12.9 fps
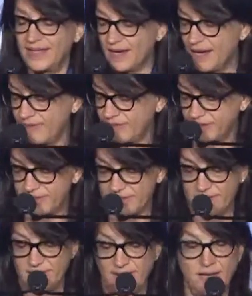novels
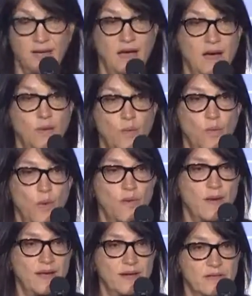where
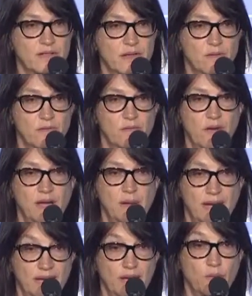writers write
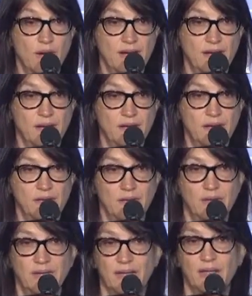about a writer,
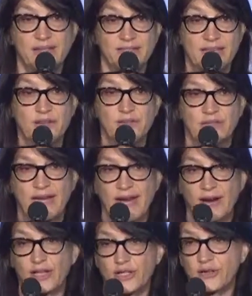like the central
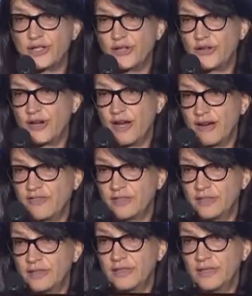character in your
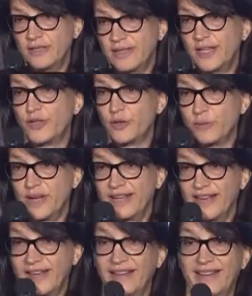novel that you're
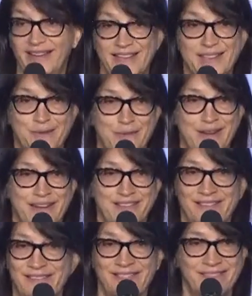writing is a
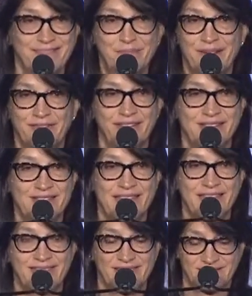writer. My friends
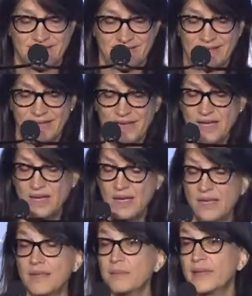hate this.
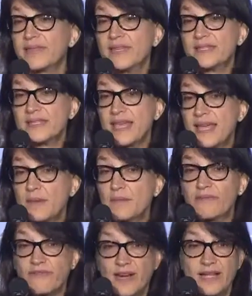But these same
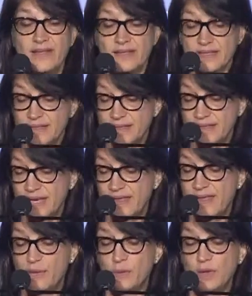friends say
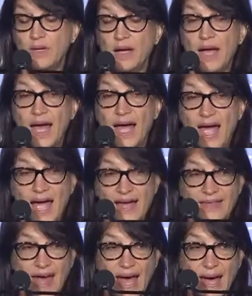they will
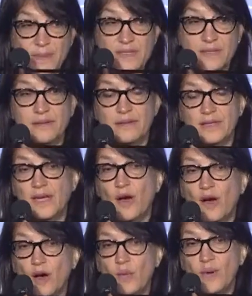absolutely
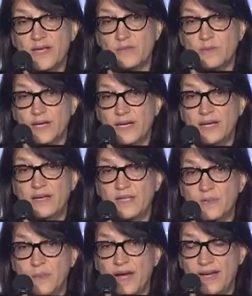always read a
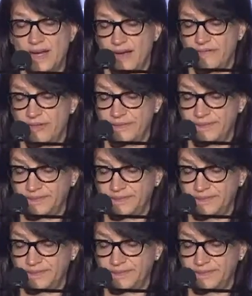spy novel.